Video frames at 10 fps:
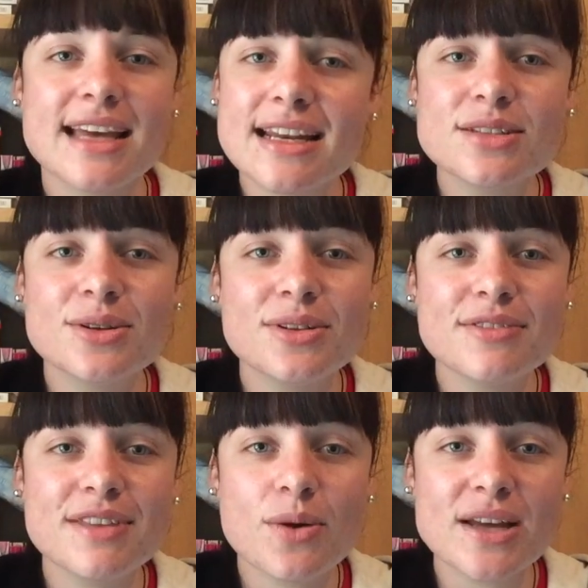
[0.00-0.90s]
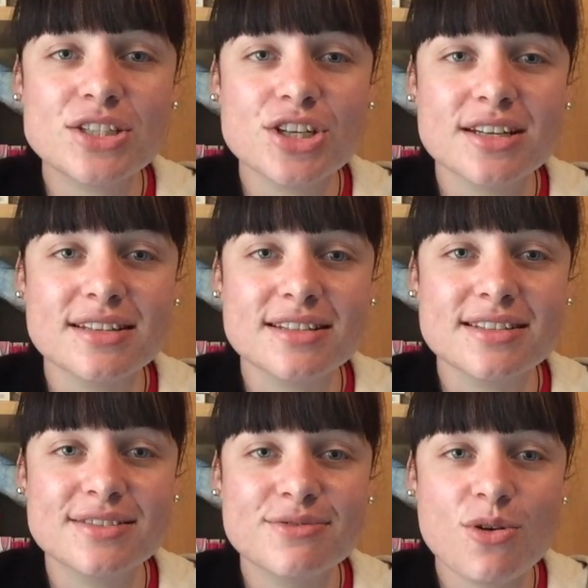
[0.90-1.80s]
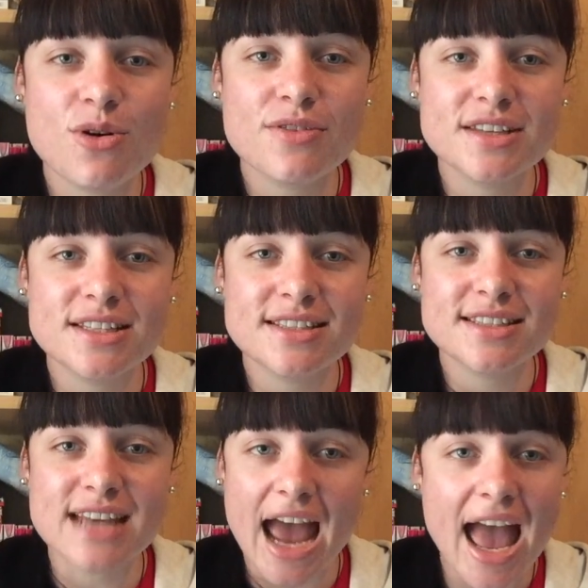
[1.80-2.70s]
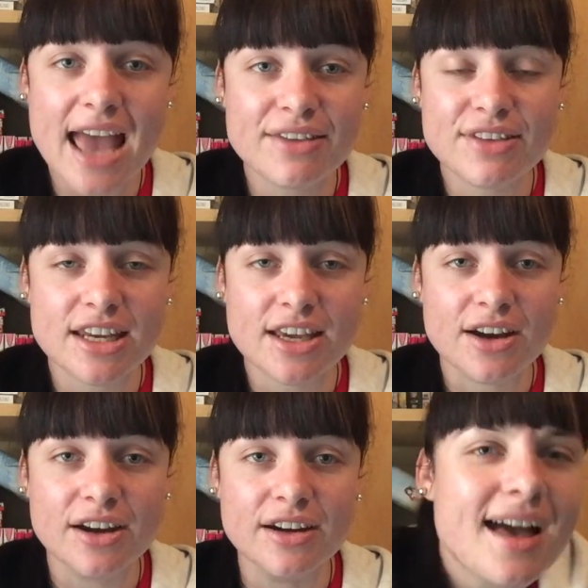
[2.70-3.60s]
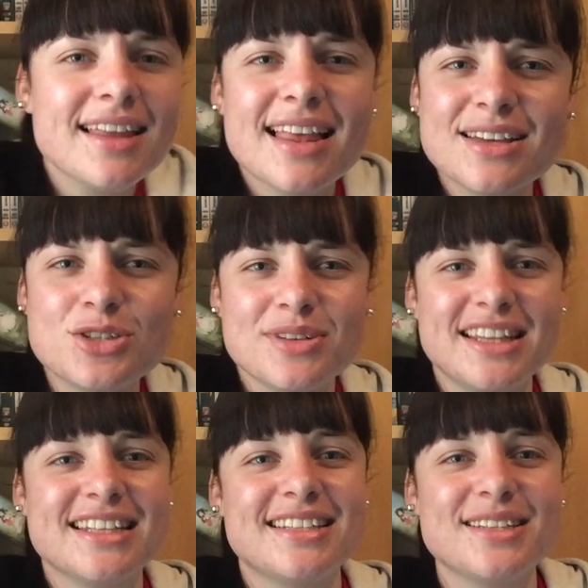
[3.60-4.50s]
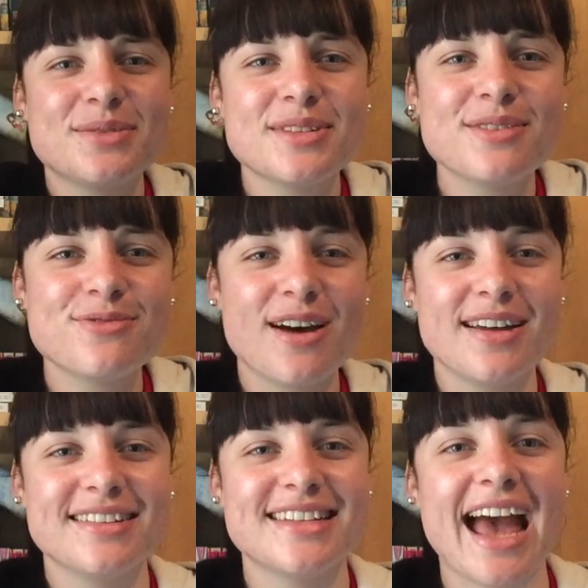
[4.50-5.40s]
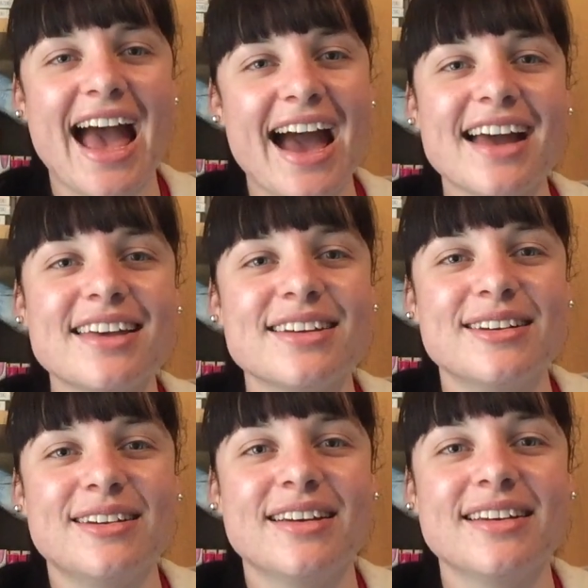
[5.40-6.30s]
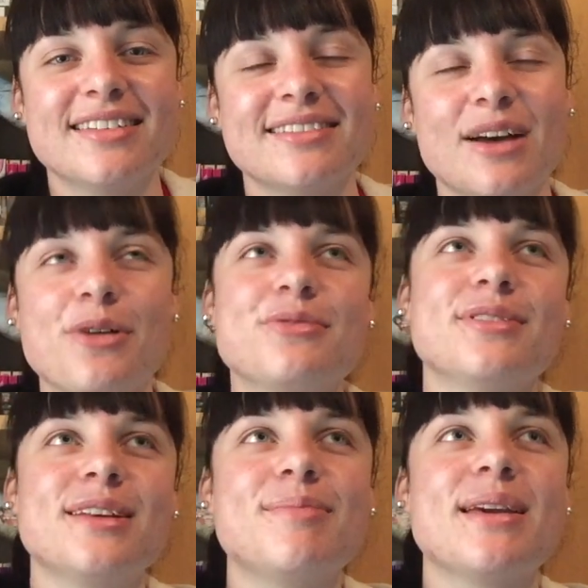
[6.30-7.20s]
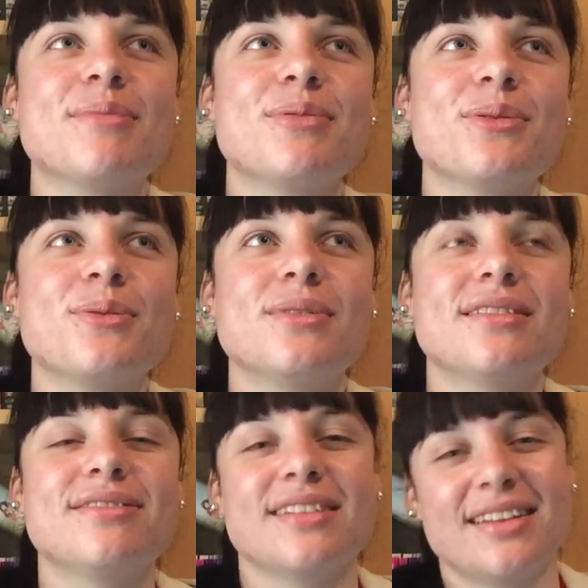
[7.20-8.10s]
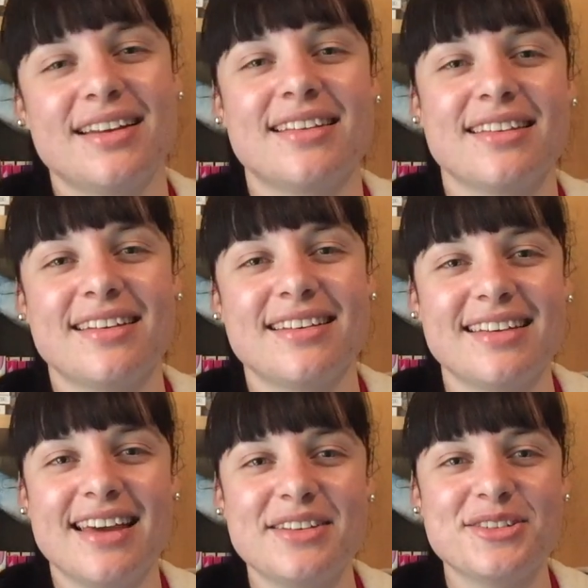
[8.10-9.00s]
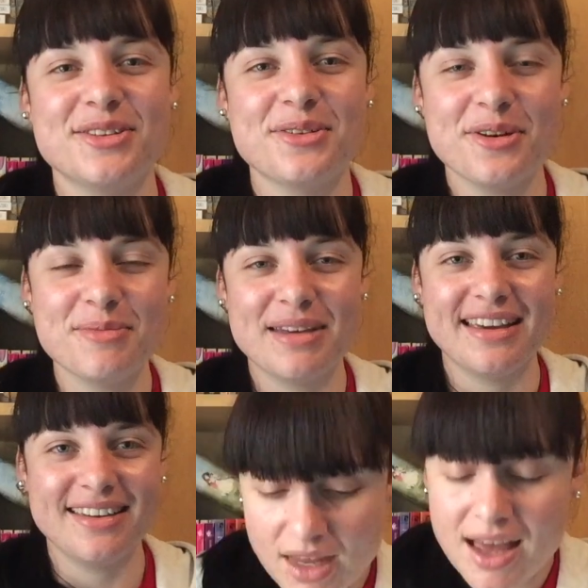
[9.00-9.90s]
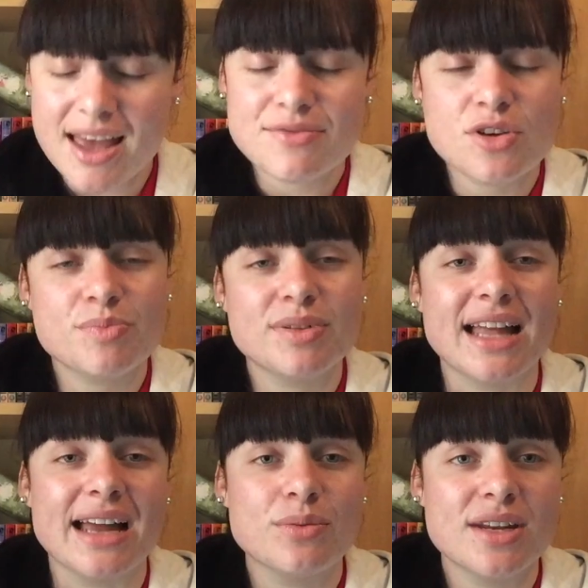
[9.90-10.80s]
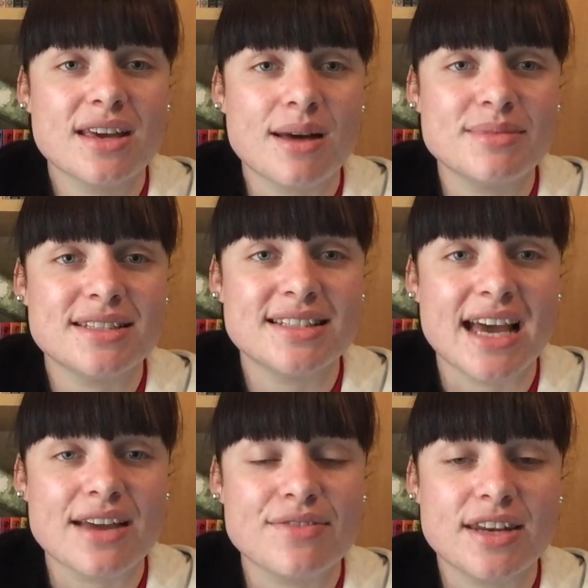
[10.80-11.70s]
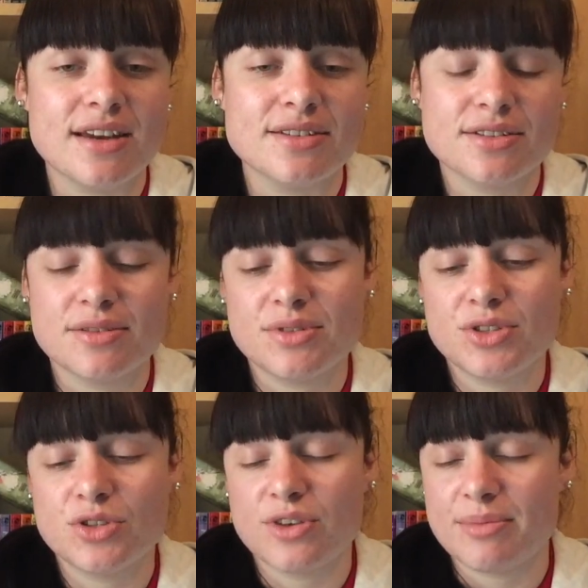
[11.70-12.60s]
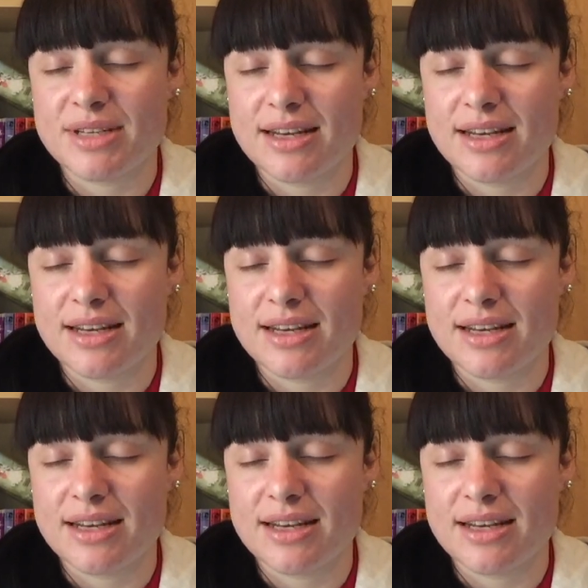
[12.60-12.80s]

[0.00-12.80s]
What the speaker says: that is all of the questions for this tag video. I like doing this. This was a fun tag, and hopefully people feel like they can get to know me. I have no plan when it comes to tag videos. I don't script